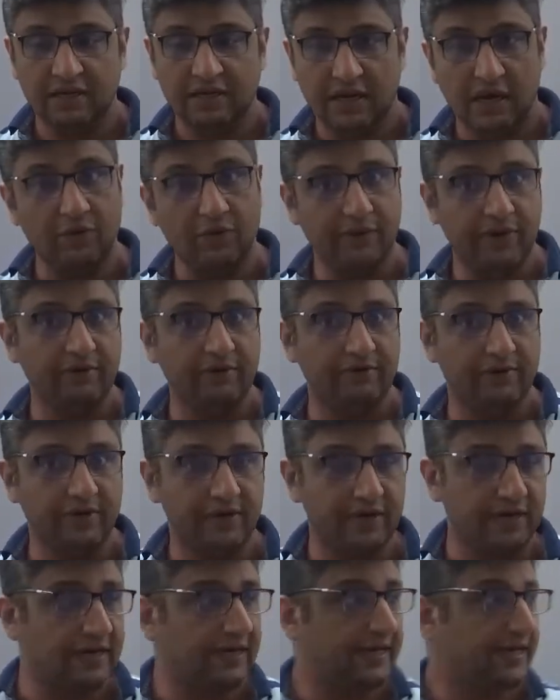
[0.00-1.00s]

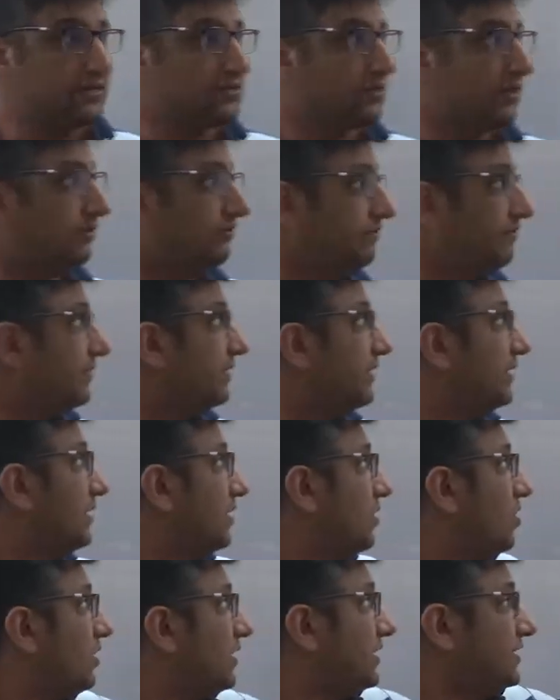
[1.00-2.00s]
However, in case of
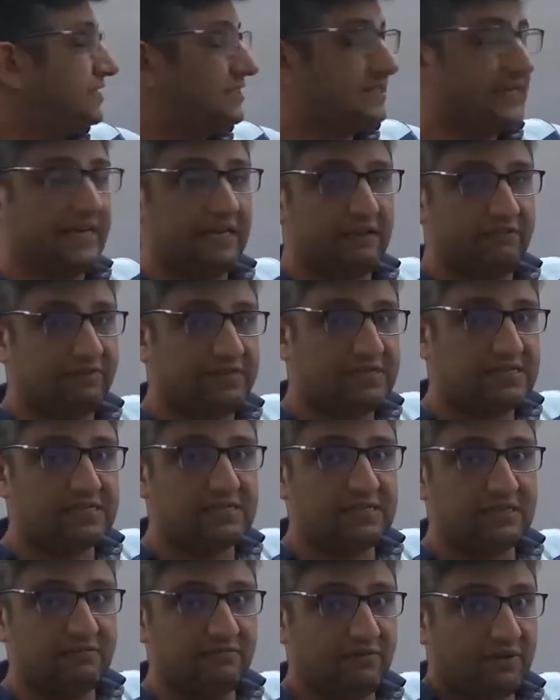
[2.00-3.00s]
non-adjusting
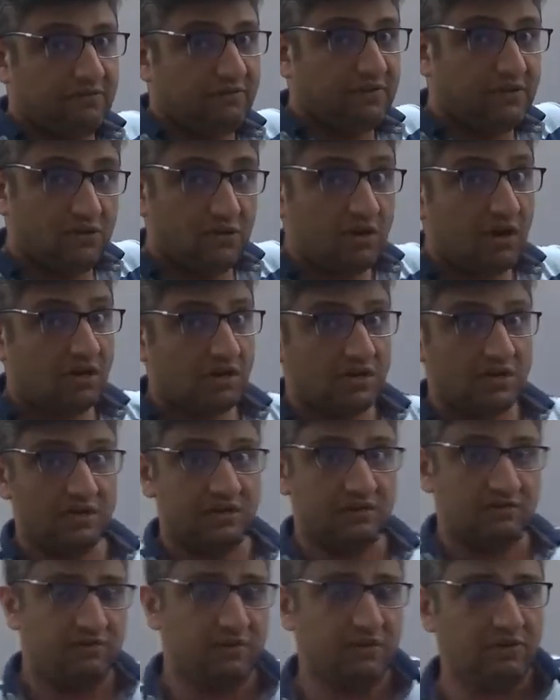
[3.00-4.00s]
events, we do
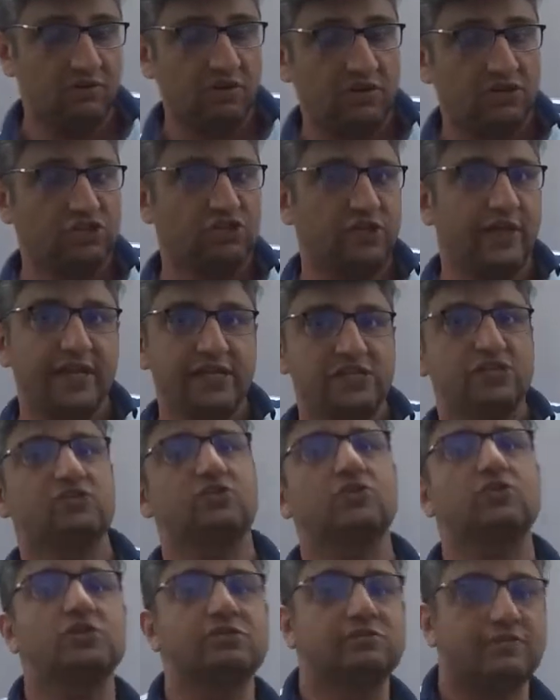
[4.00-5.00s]
not change
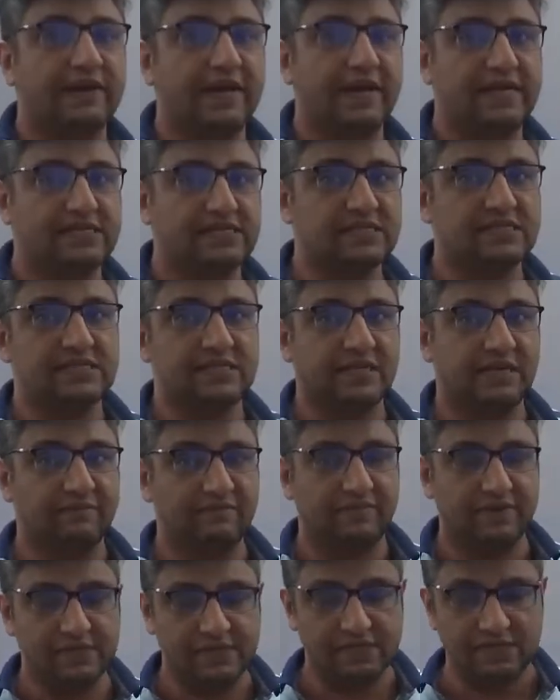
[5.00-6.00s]
those financial
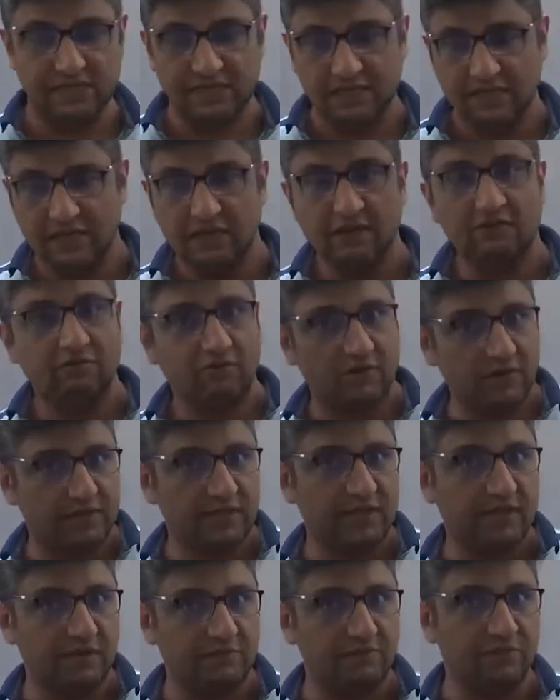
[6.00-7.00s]
statements for
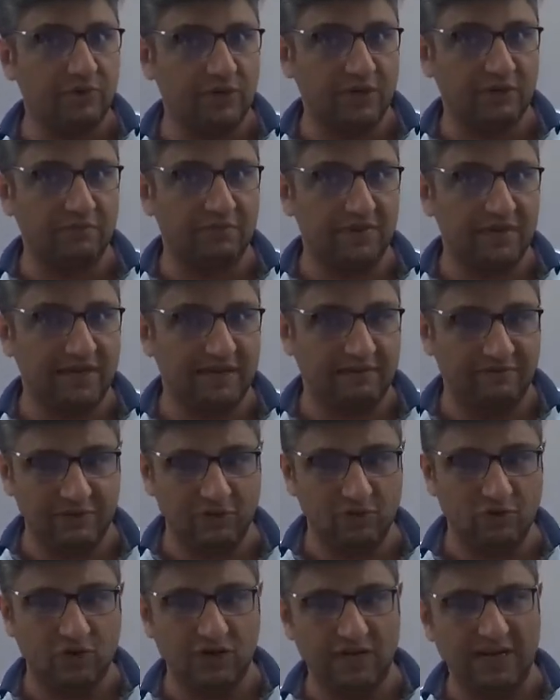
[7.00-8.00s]
that reporting period. We
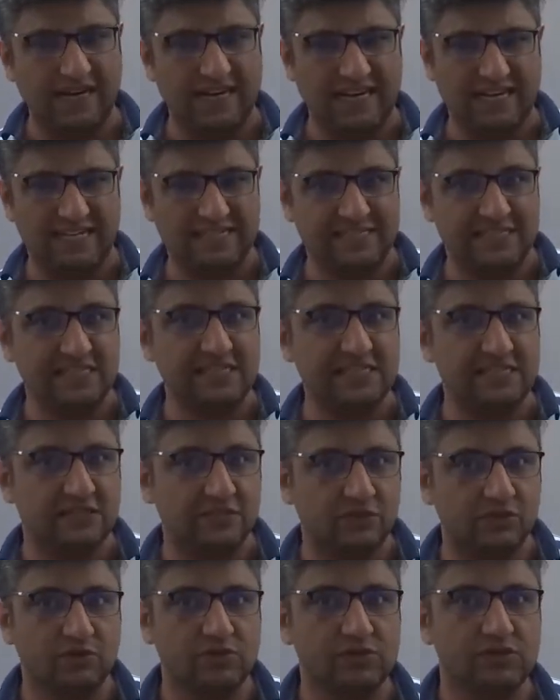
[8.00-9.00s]
do not
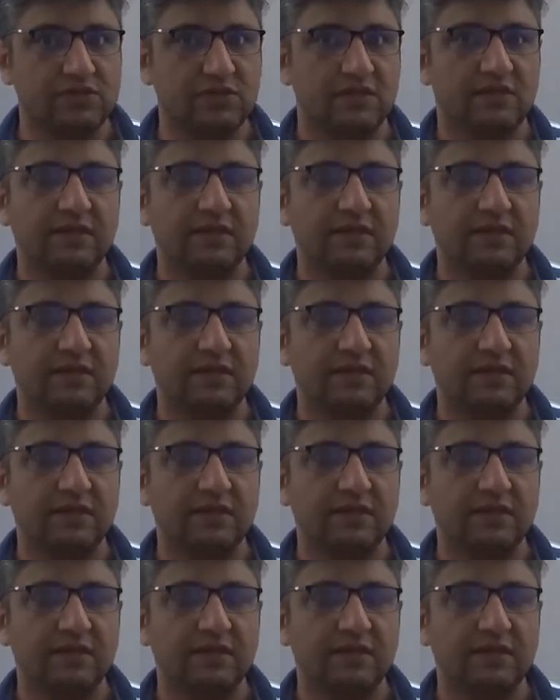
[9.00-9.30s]
adjust those